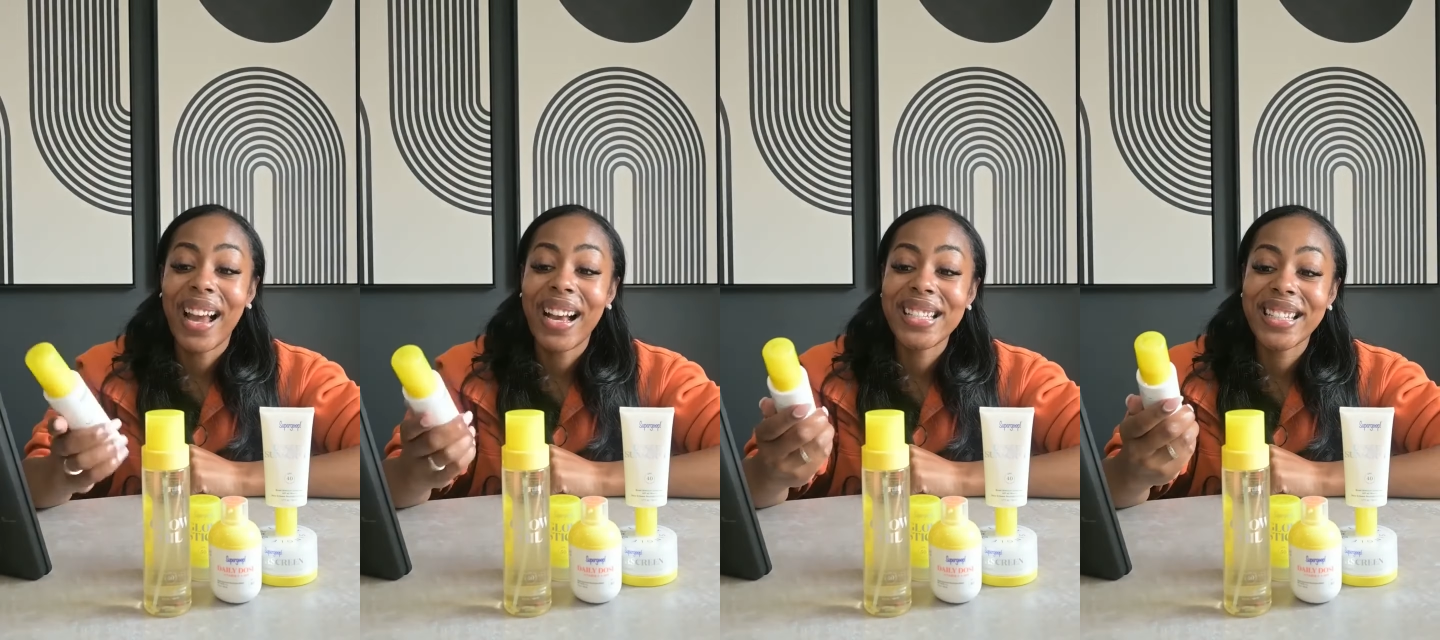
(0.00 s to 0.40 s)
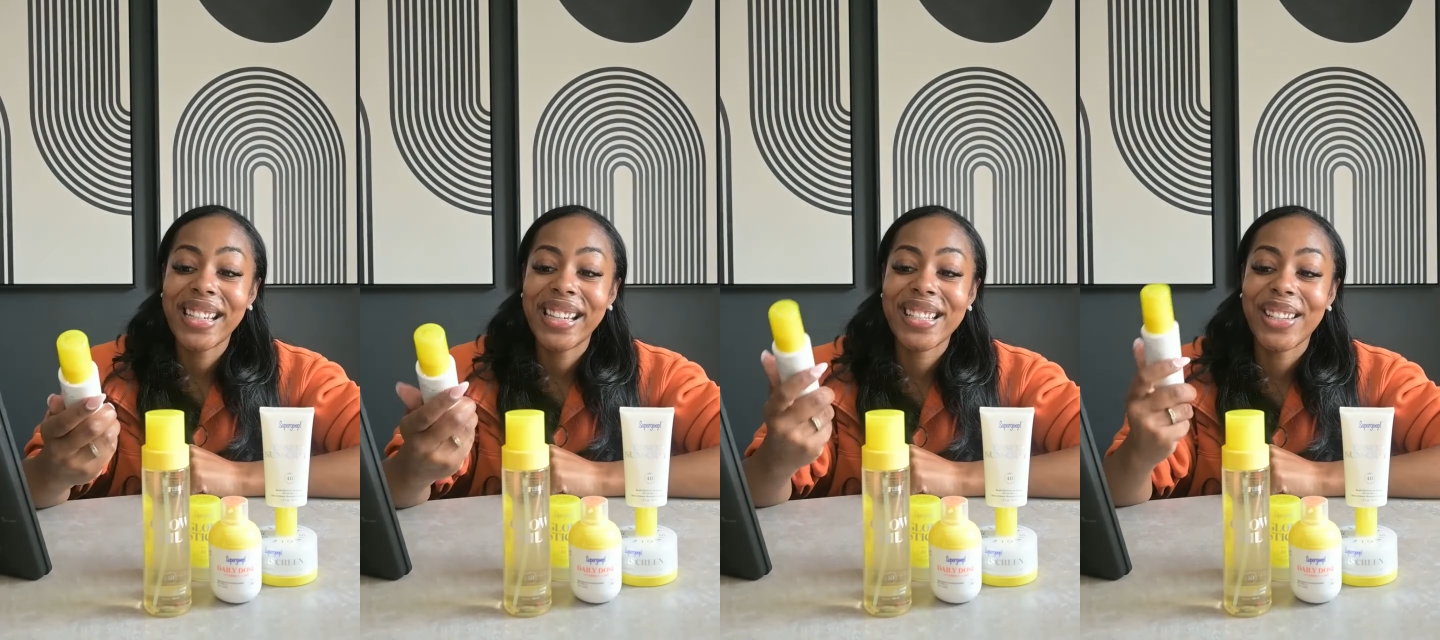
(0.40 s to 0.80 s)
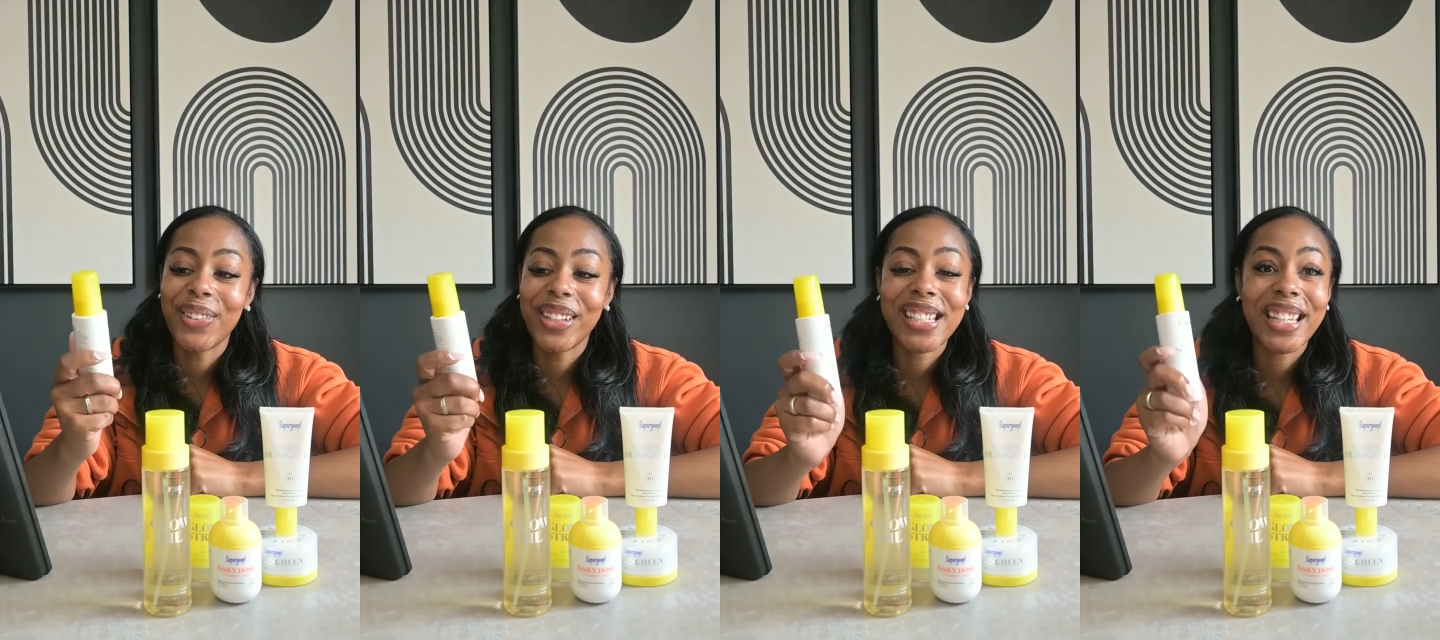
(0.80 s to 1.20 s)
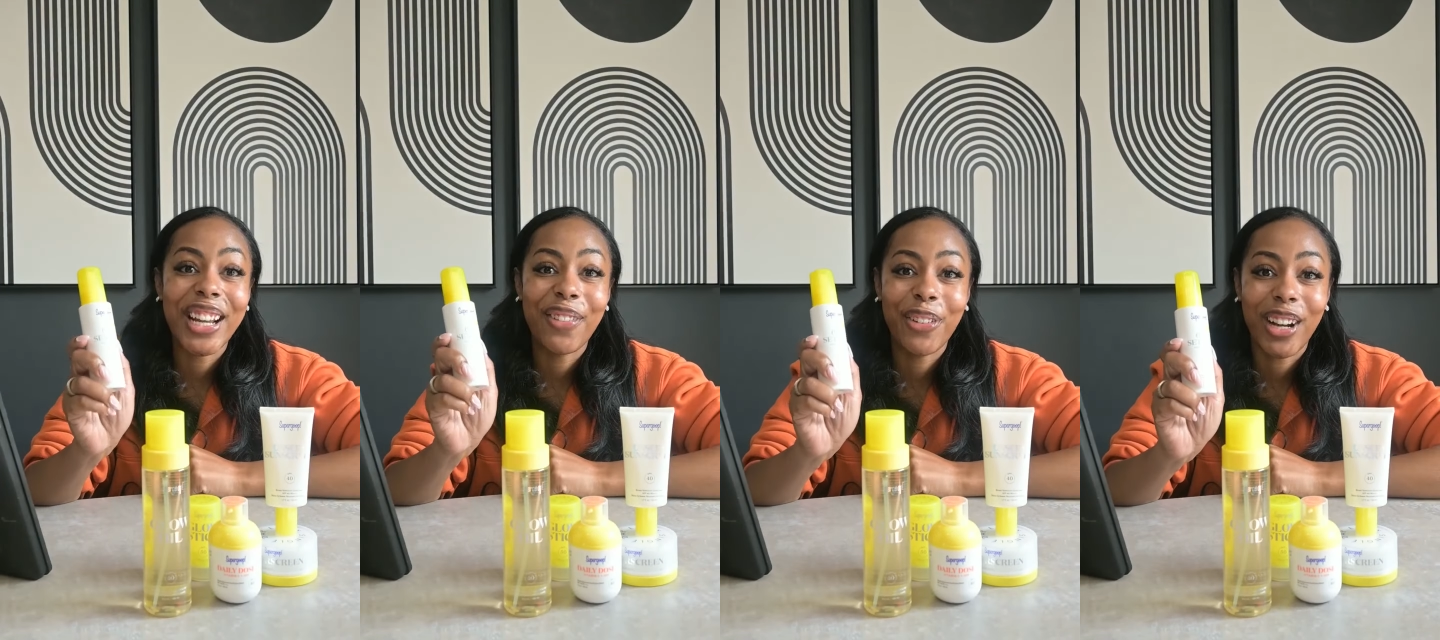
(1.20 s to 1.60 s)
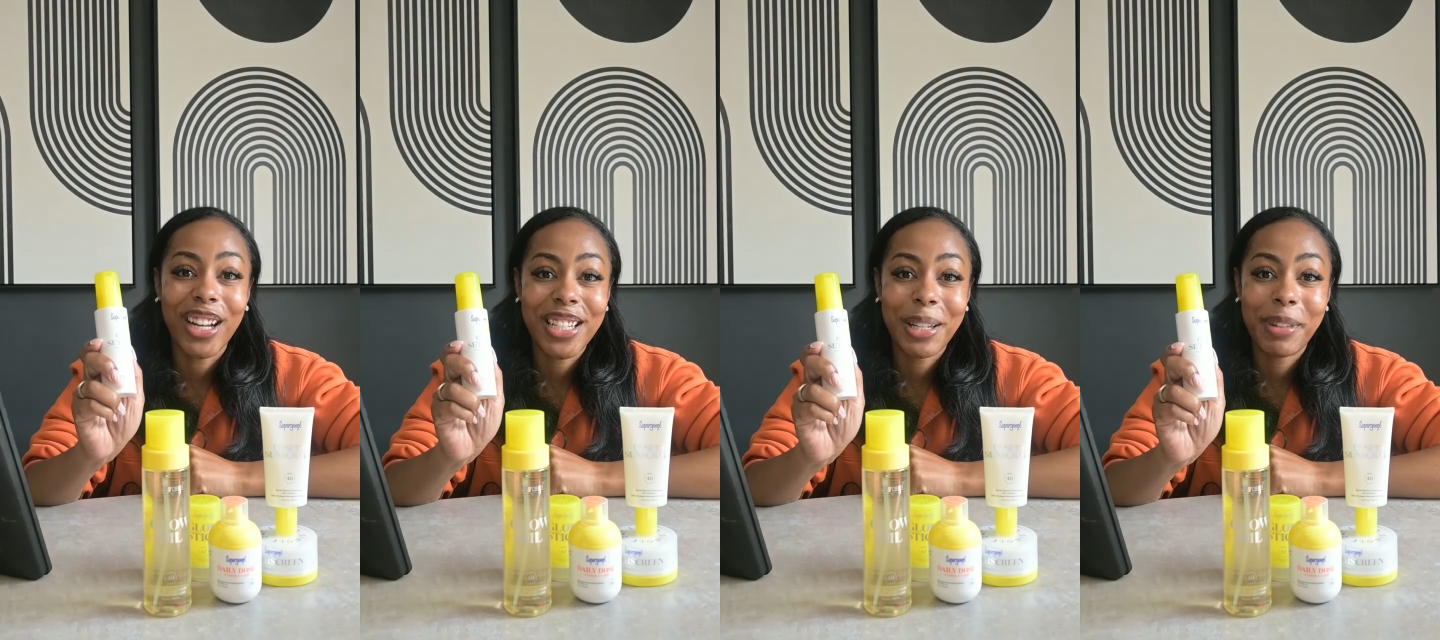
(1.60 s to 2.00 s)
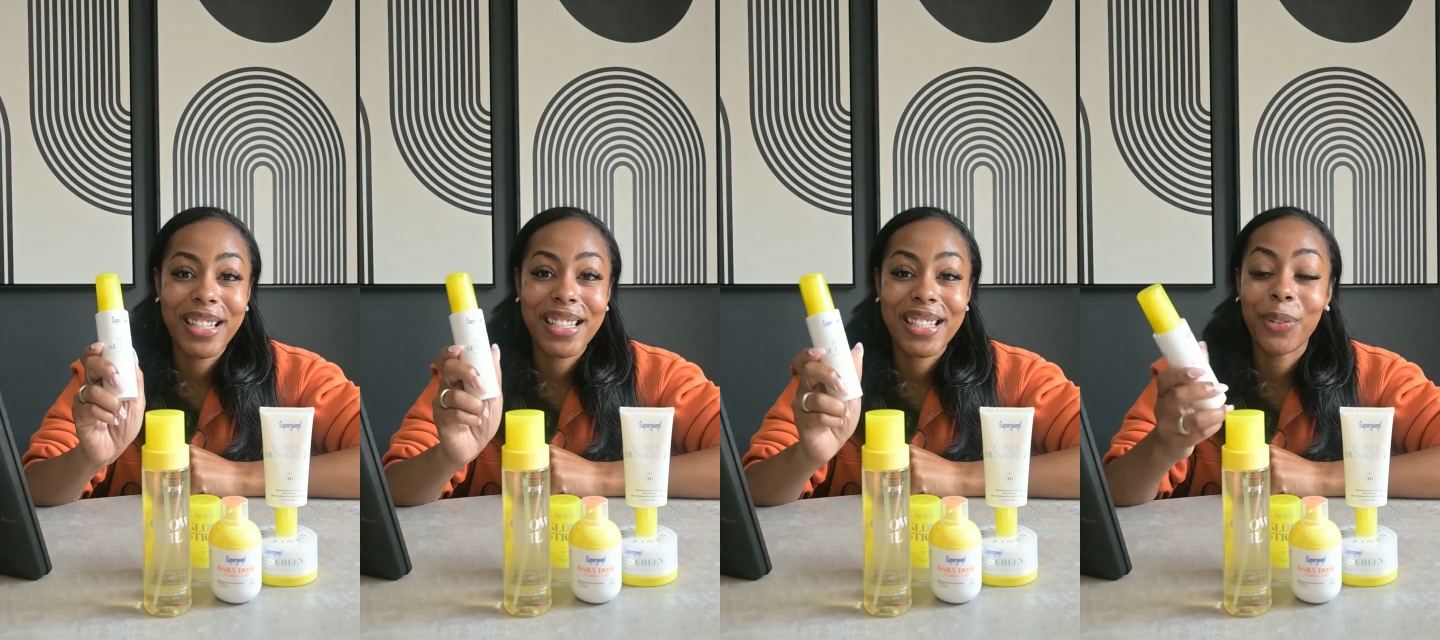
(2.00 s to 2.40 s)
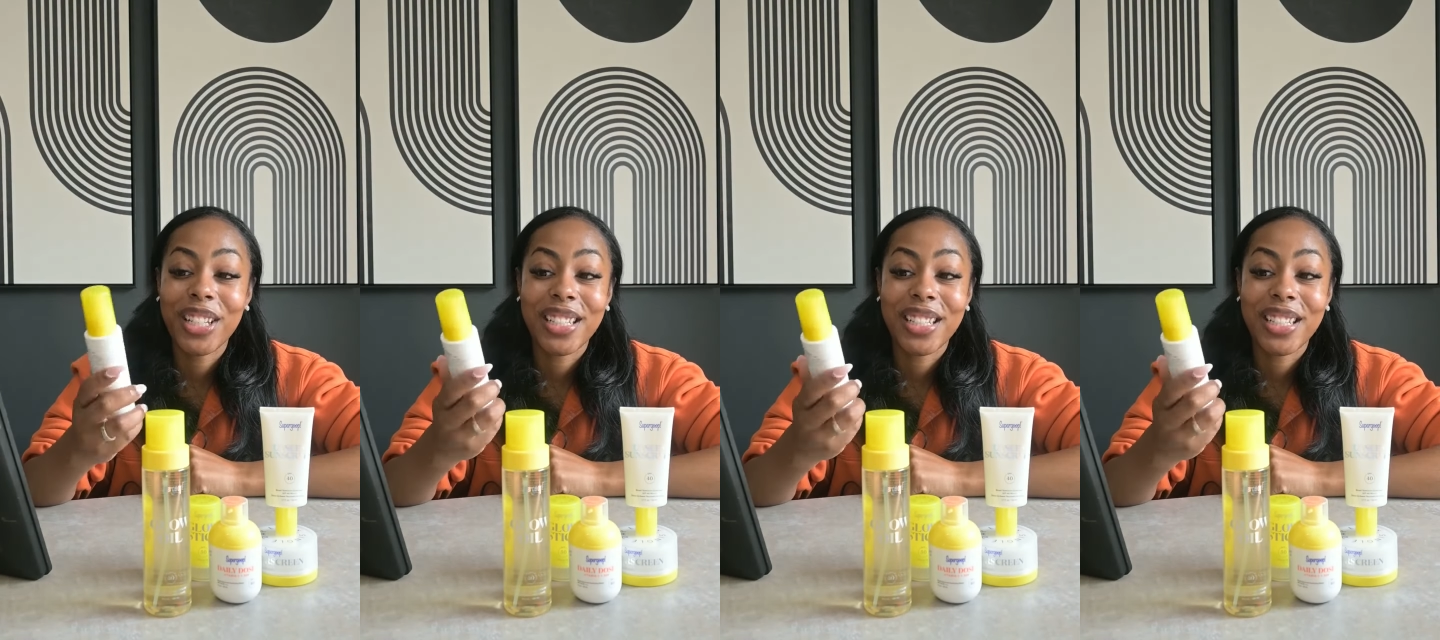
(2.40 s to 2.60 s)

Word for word: Lastly is the Resetting Refreshing Mist,